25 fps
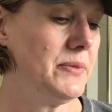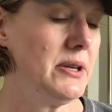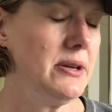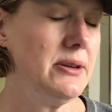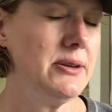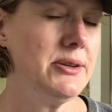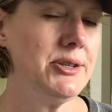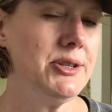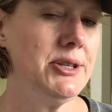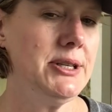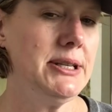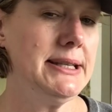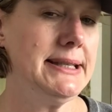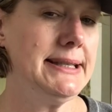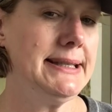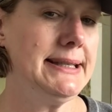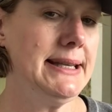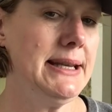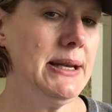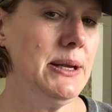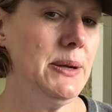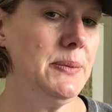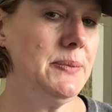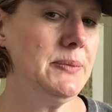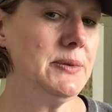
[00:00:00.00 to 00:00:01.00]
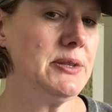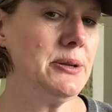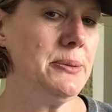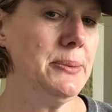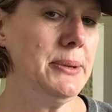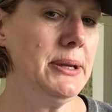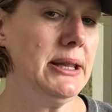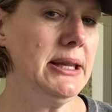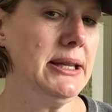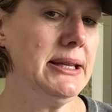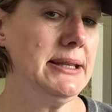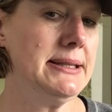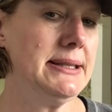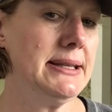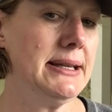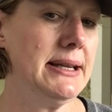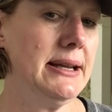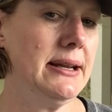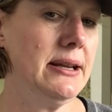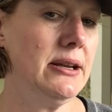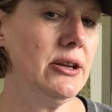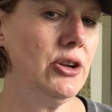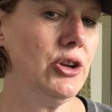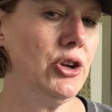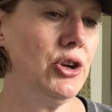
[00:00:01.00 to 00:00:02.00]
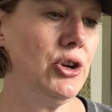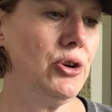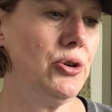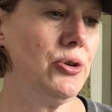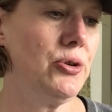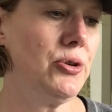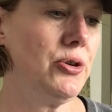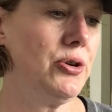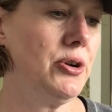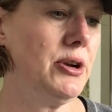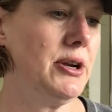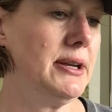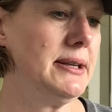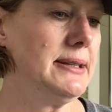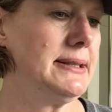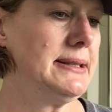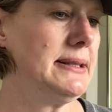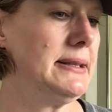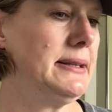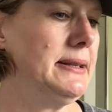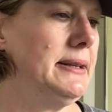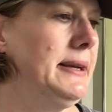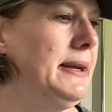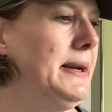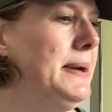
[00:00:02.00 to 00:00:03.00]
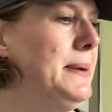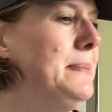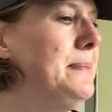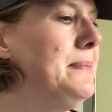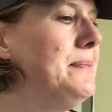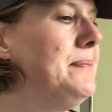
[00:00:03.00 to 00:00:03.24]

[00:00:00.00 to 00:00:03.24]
She seemed to be listening curiously.